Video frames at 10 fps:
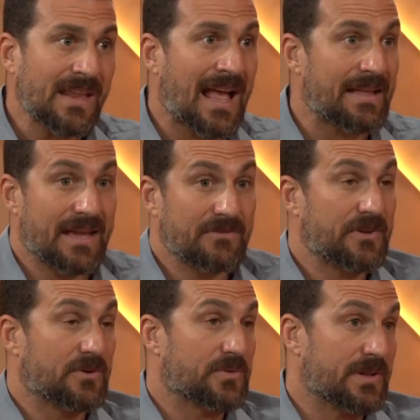I then
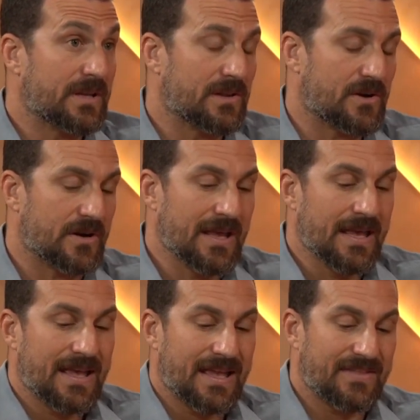feel really alert.
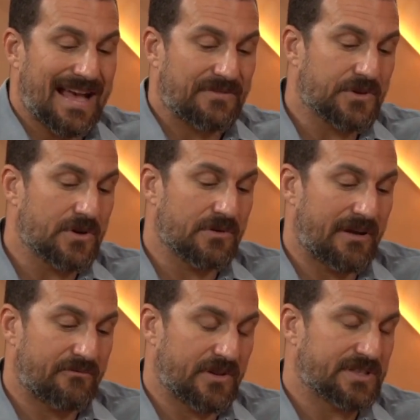In the afternoon, if
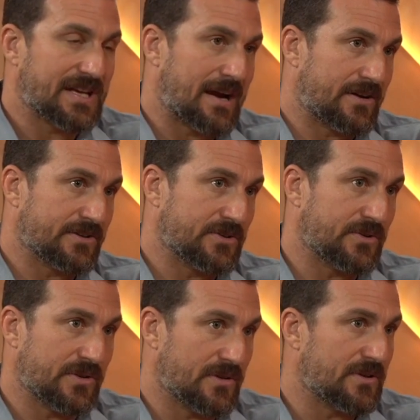I'm feeling tired, I'll
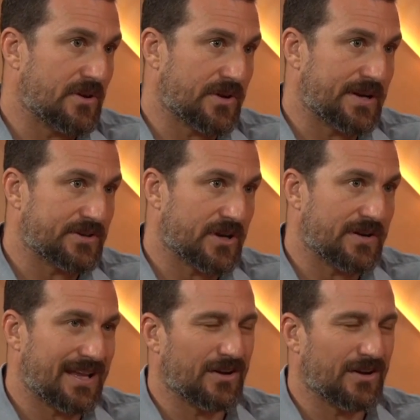do Yoga Nidra.